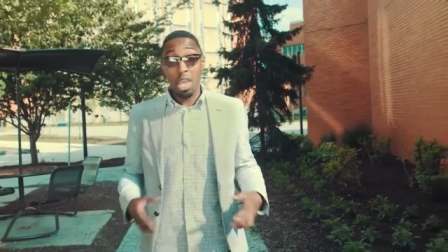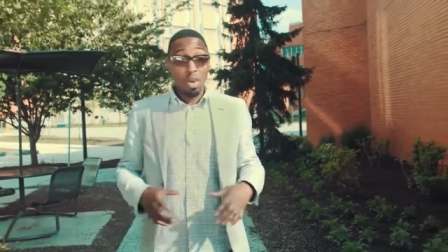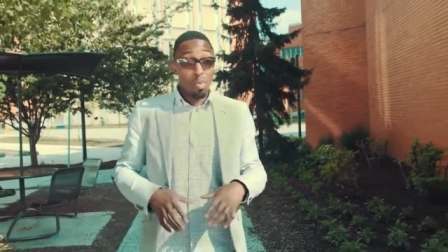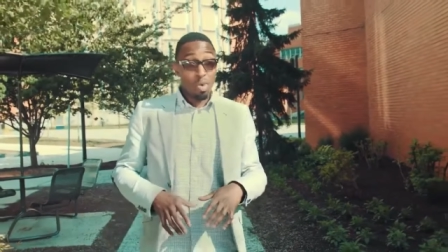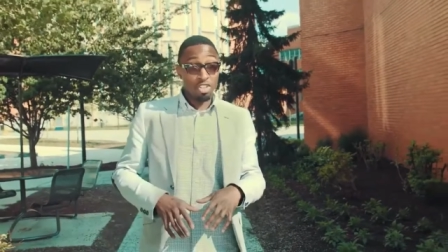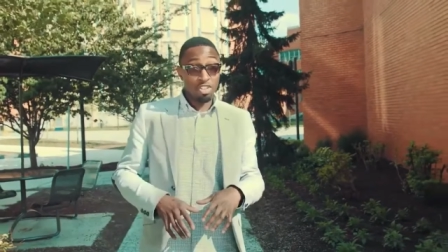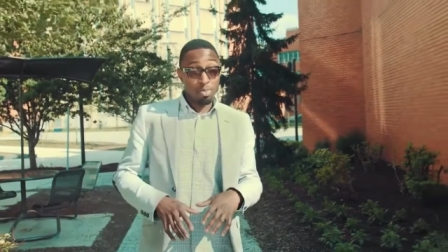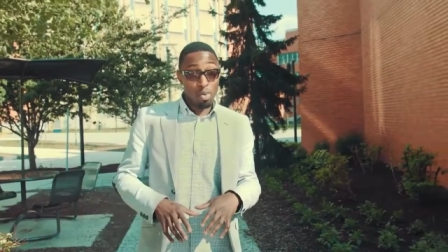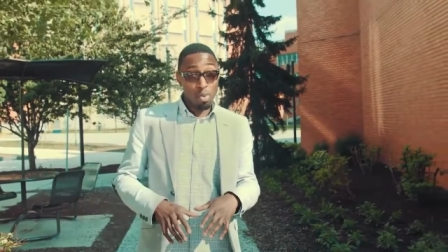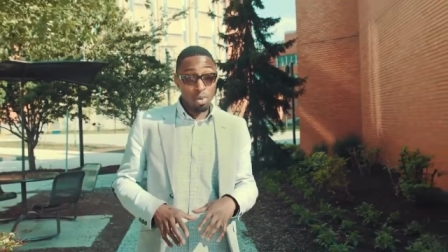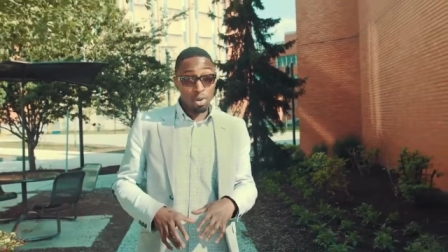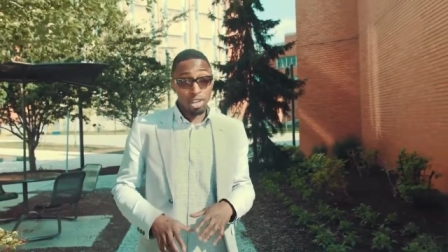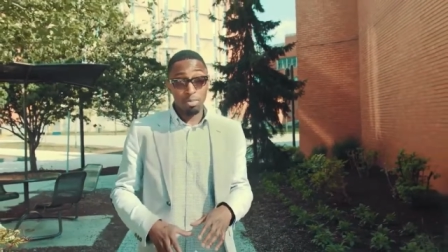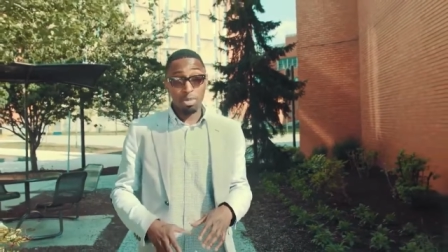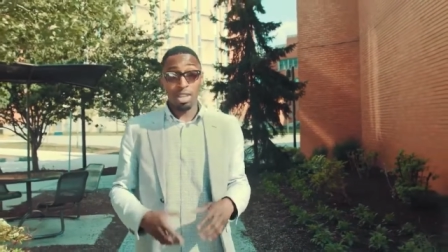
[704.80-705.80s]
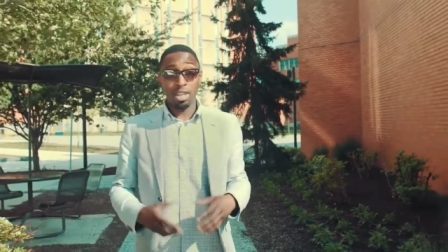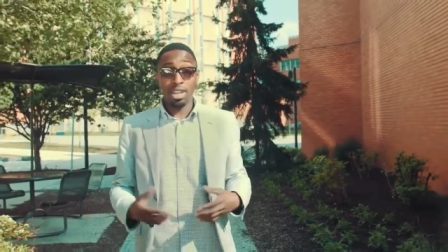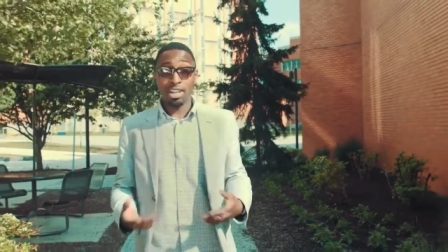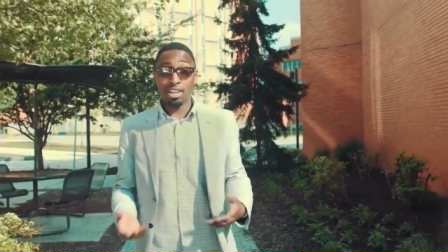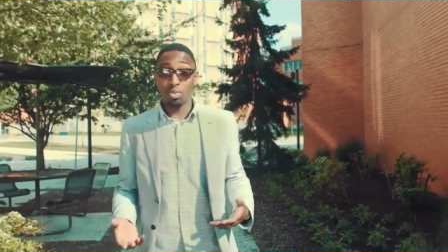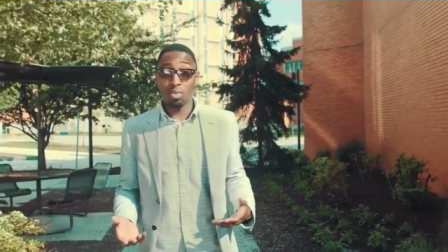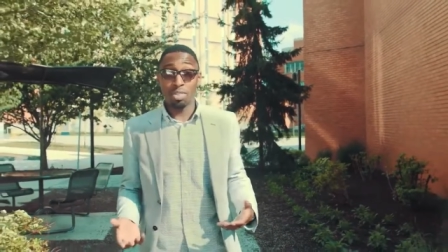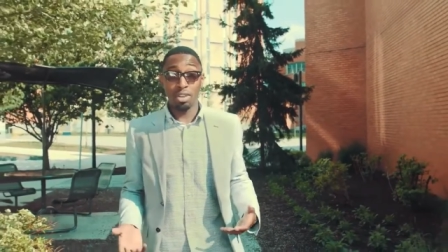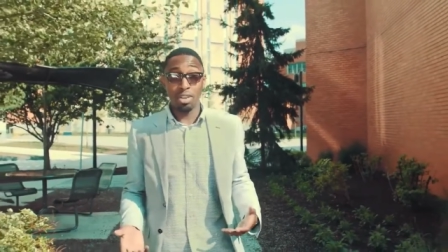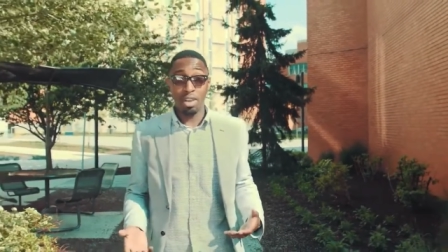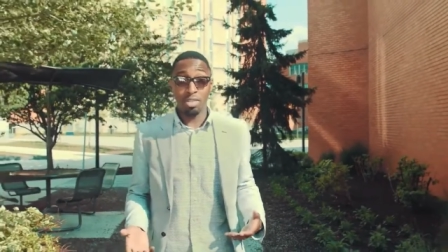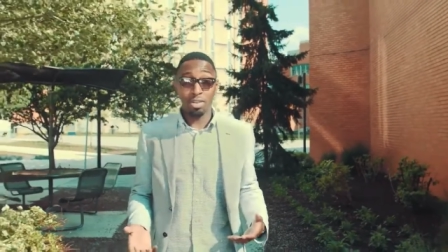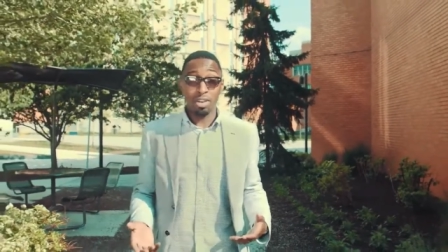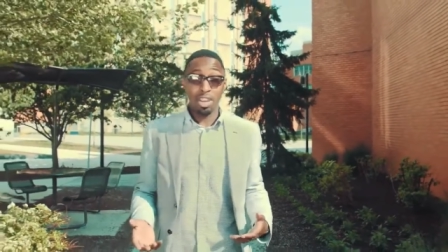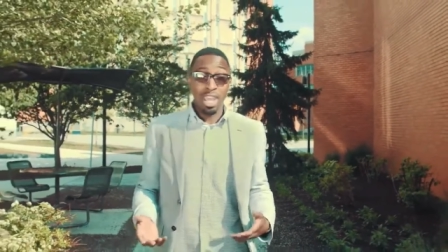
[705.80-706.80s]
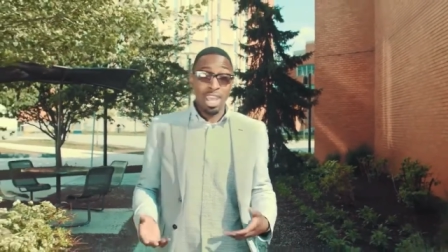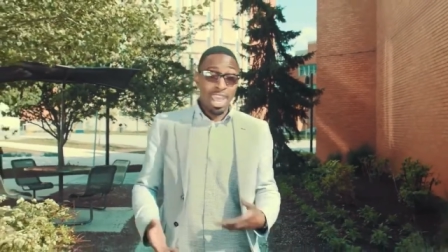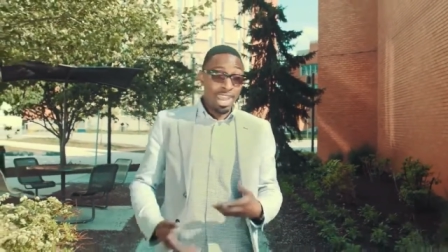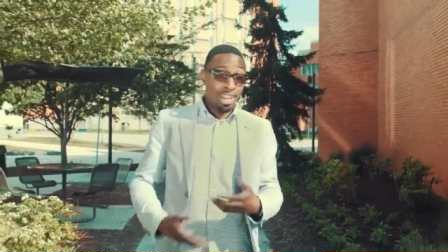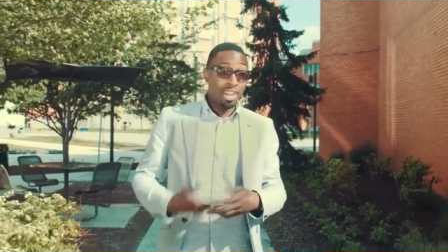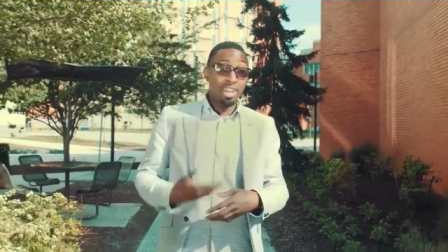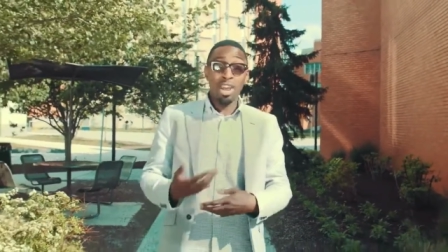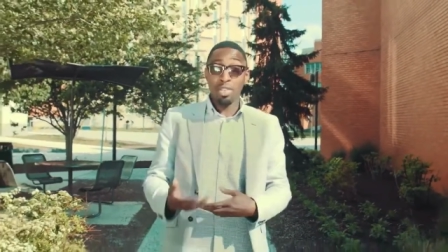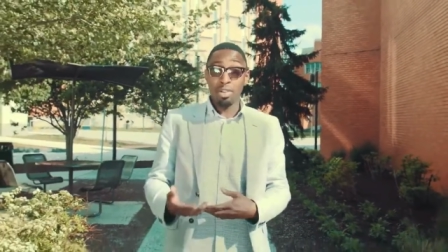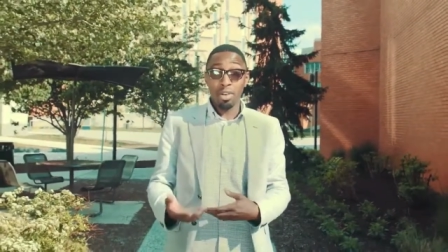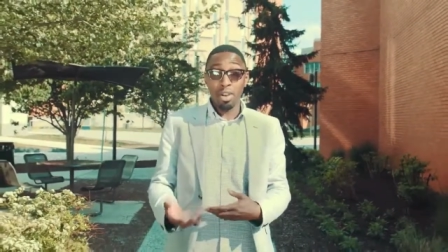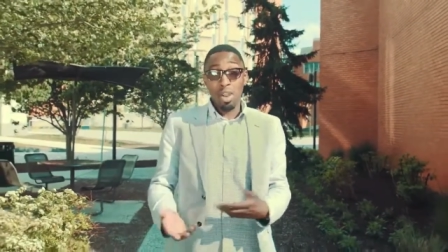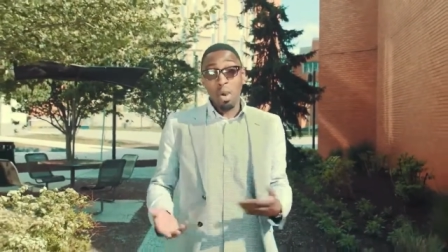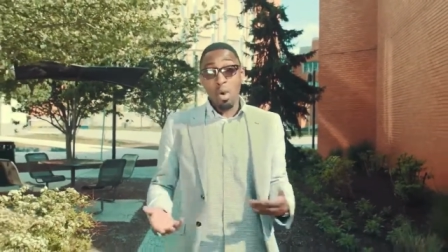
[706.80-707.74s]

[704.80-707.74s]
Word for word: One SPOR can be connected with another and another,